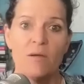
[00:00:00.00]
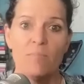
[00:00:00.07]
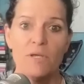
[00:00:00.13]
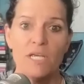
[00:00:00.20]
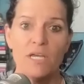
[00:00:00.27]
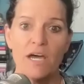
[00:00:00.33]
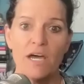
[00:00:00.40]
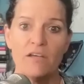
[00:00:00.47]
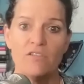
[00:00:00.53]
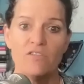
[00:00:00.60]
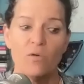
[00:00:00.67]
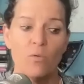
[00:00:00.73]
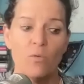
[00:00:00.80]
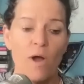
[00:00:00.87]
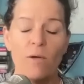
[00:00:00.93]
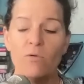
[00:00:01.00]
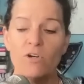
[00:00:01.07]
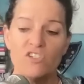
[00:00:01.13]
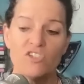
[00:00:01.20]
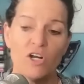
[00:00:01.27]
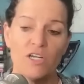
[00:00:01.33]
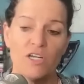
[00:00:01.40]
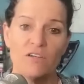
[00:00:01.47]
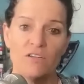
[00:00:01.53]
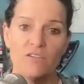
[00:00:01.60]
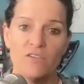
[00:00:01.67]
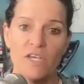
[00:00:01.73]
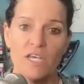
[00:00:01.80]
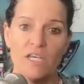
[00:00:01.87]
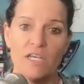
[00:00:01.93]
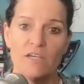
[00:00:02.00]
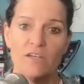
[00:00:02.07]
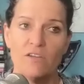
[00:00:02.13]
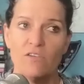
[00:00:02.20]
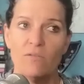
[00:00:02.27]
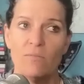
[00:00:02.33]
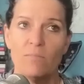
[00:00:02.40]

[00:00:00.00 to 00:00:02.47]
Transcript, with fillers: Because what we're starting to see is